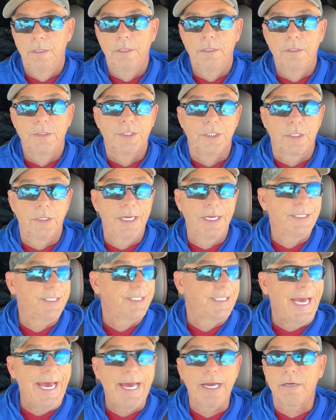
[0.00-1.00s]
So let's
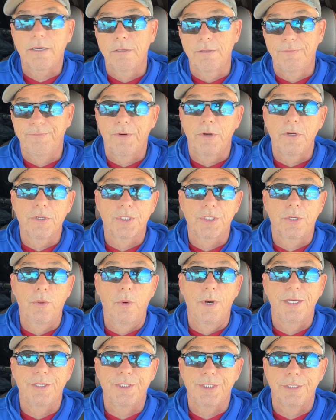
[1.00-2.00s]
tackle the first
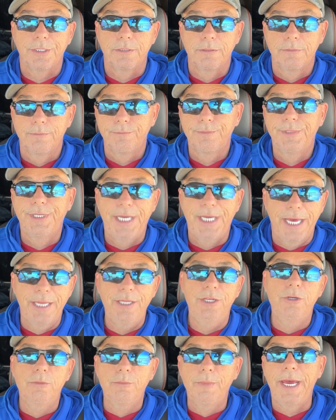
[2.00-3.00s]
question.
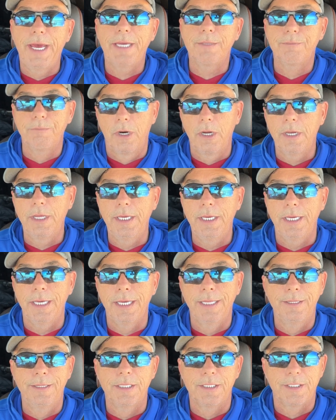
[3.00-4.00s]
Can you make money
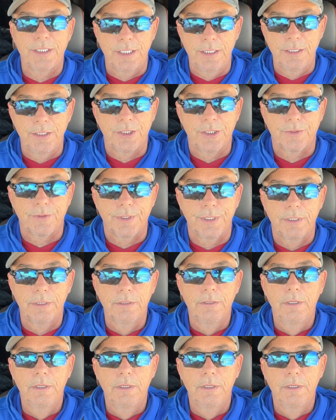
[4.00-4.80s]
in this industry?